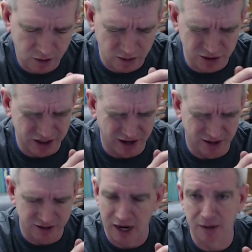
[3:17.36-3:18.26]
I see
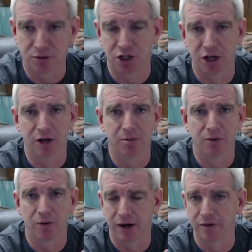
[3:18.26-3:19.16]
all the time, Chubb or
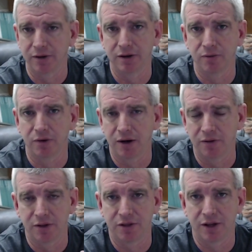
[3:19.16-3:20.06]
whatever
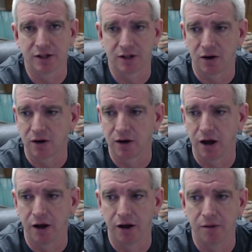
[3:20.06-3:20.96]
the things
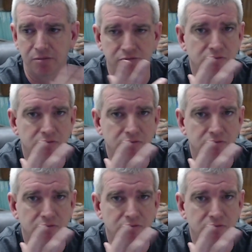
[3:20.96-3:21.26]
are.